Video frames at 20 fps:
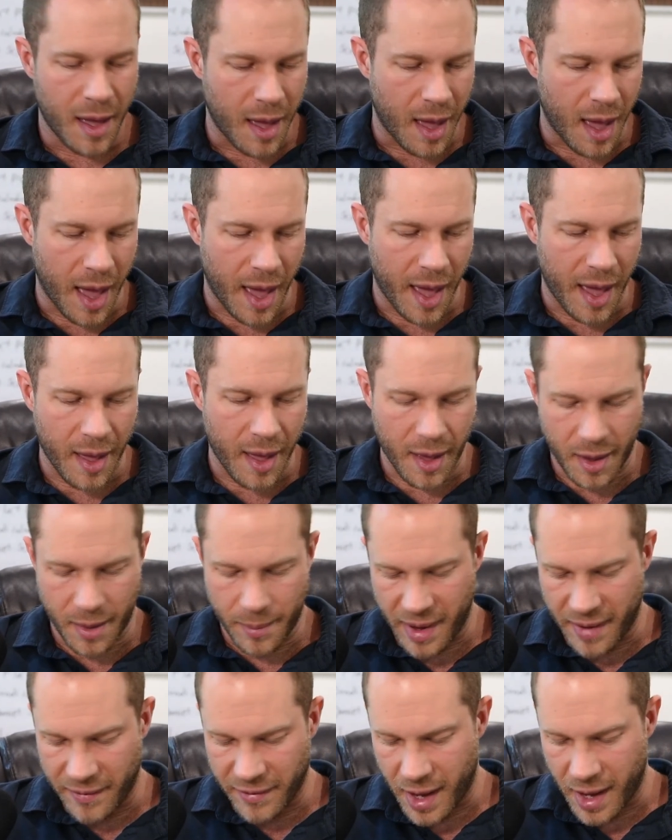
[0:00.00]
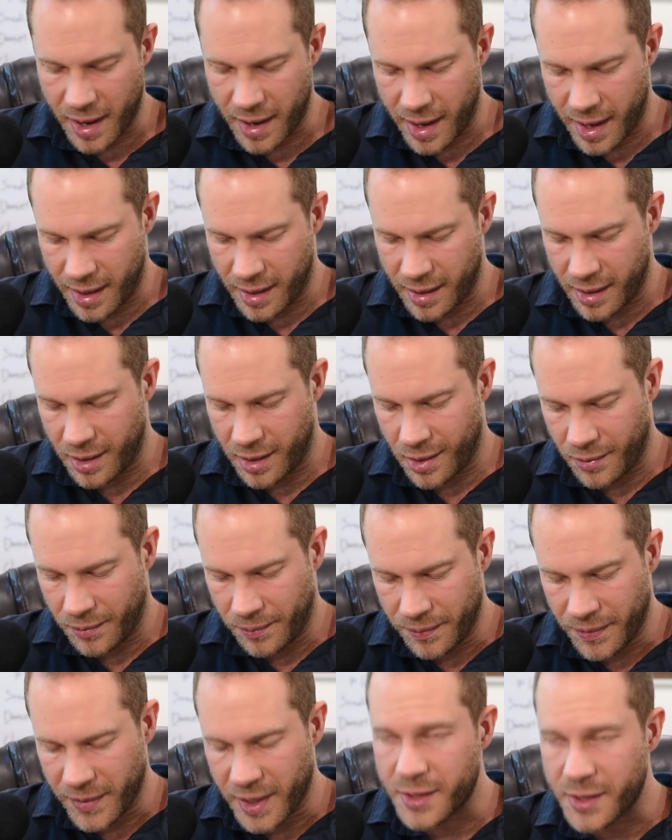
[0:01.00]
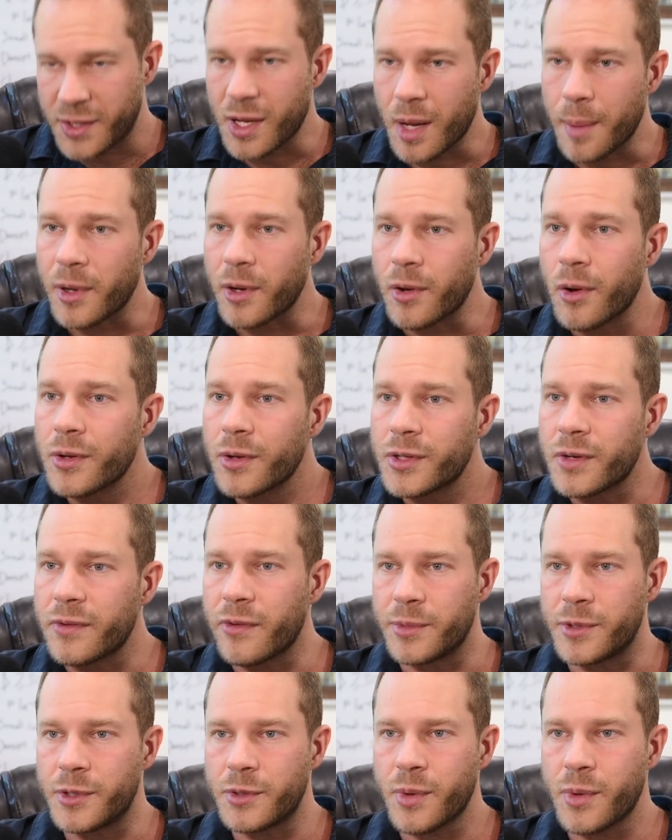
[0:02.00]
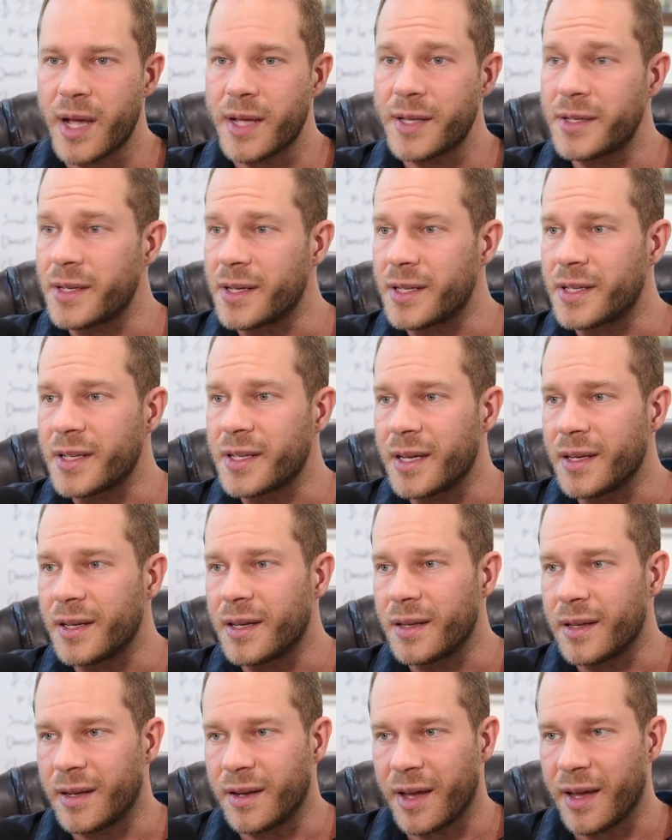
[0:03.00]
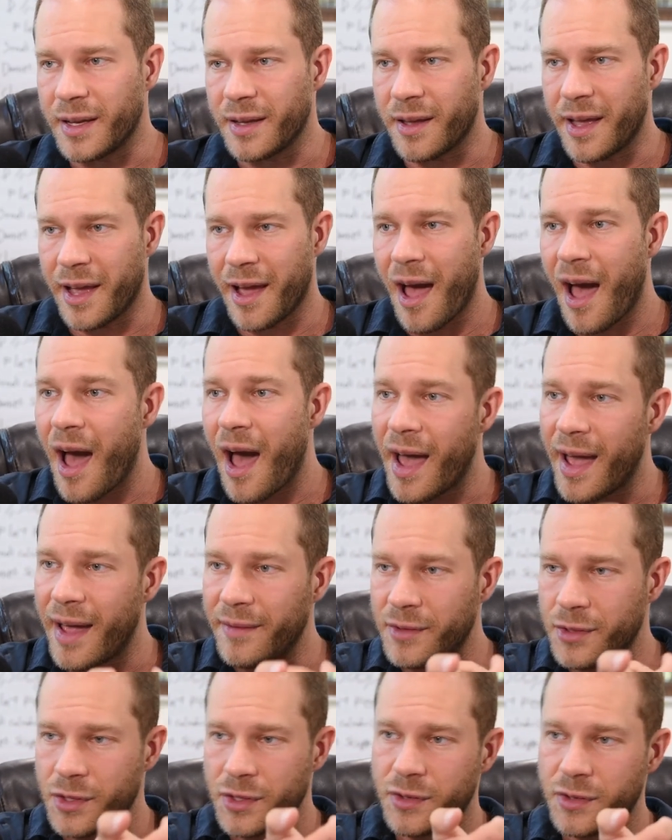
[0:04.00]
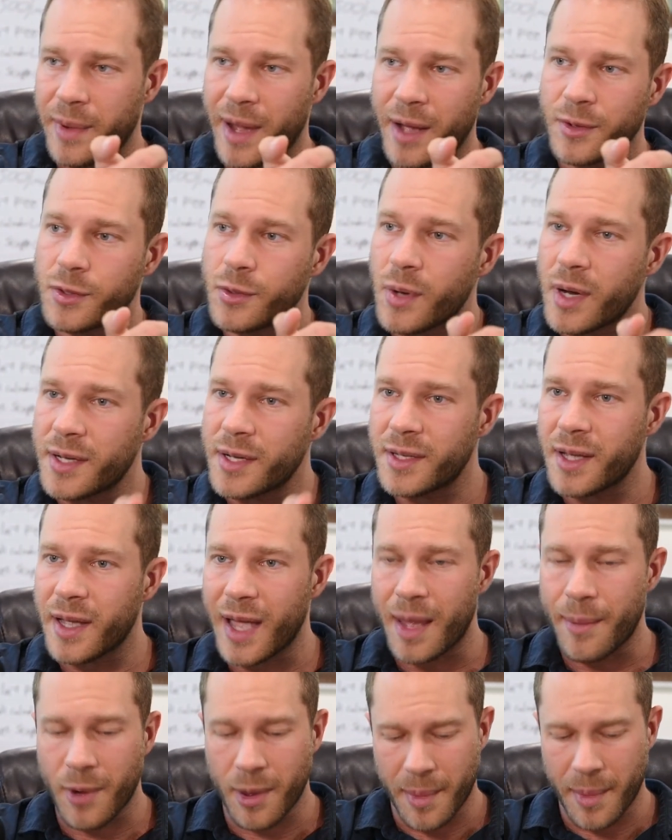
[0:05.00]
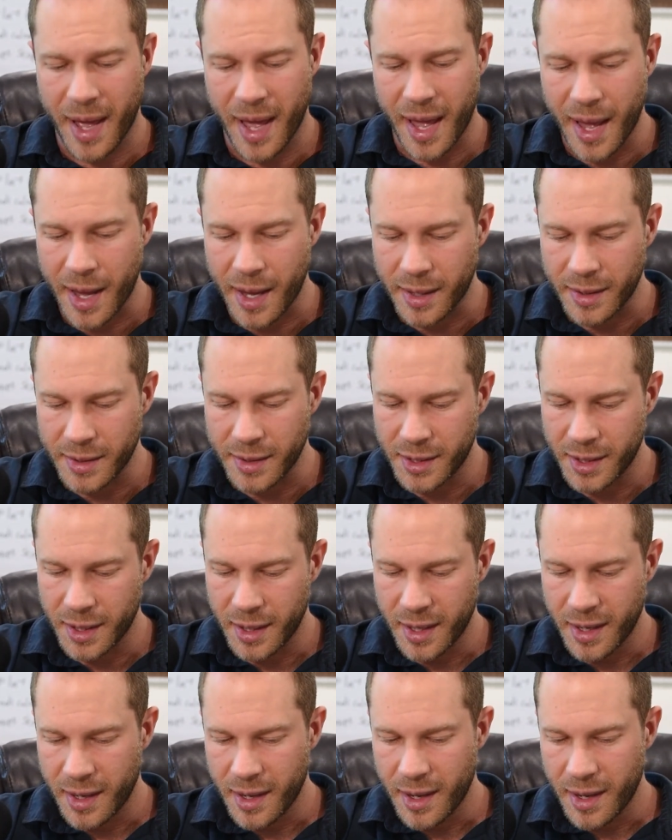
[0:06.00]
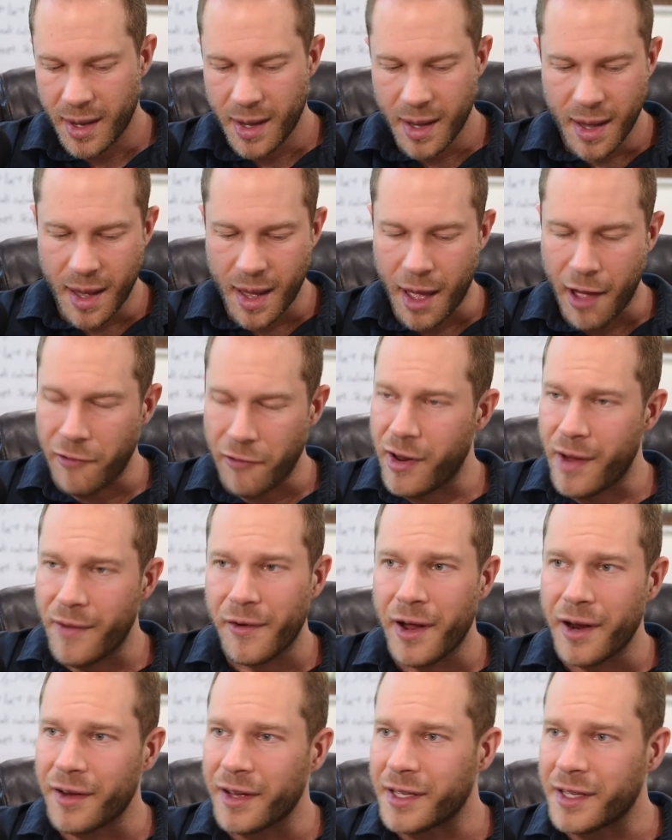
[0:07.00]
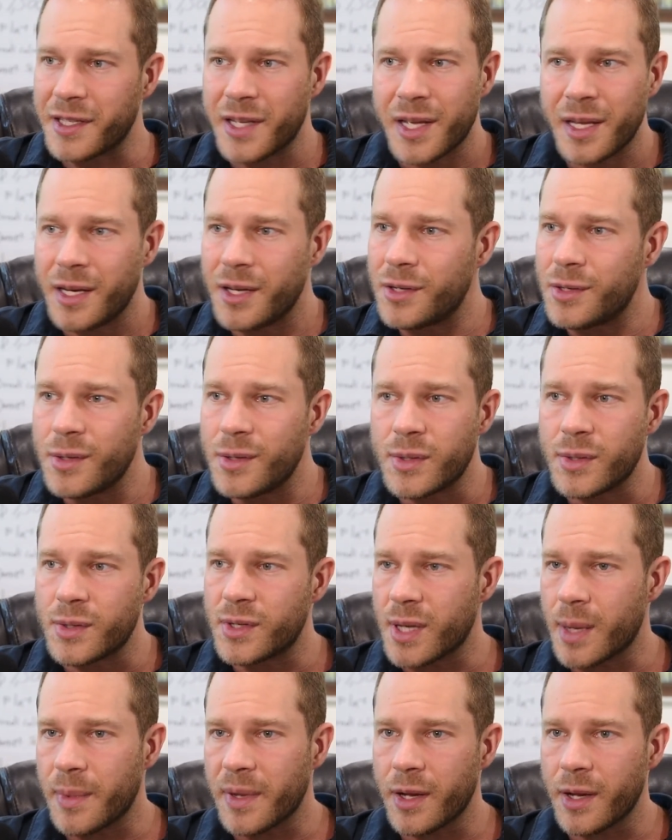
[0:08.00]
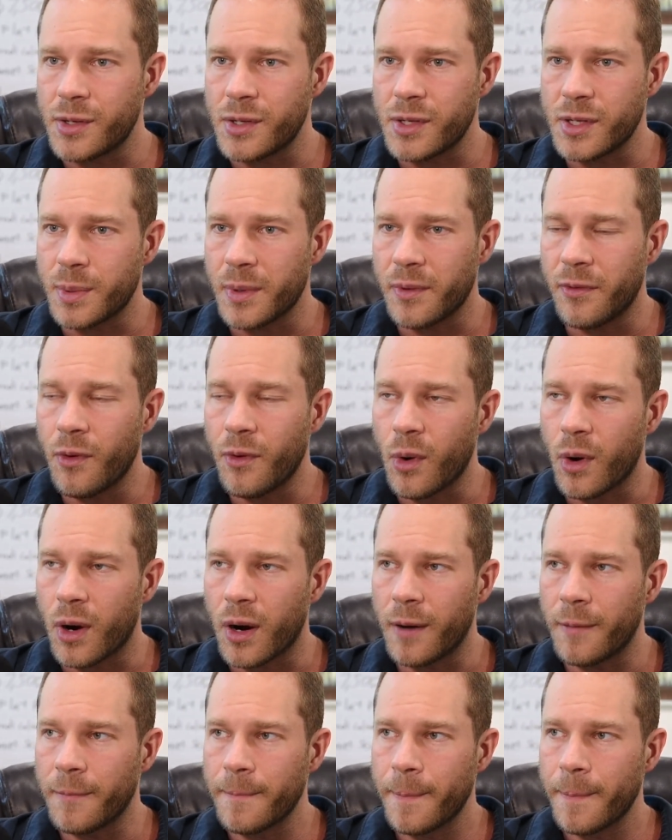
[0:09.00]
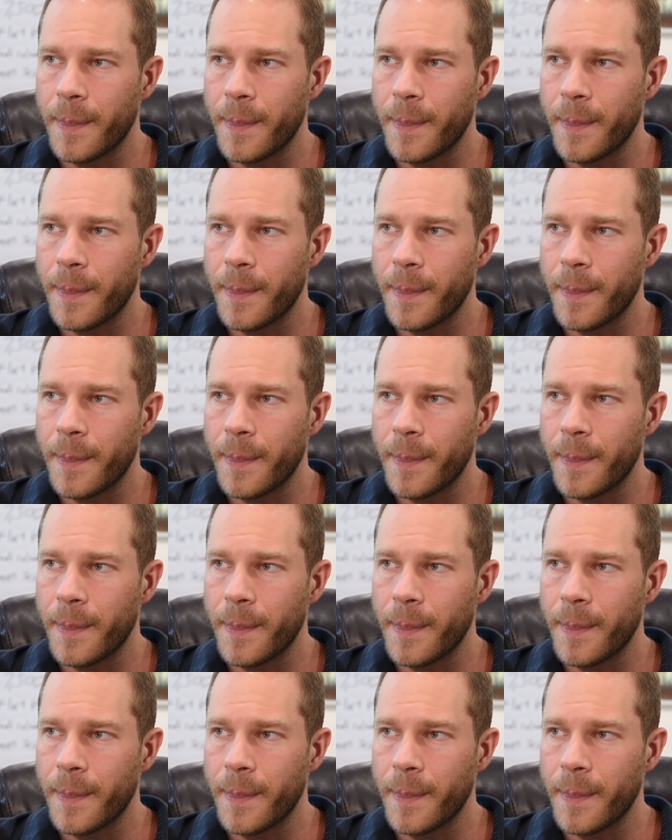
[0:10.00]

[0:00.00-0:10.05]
I um, I've got a you know a stomach ulcer from stress and a skin and like like hives just from how stressed I am on mm-hmm. my hands. I've never had like skin issues or stomach issues before,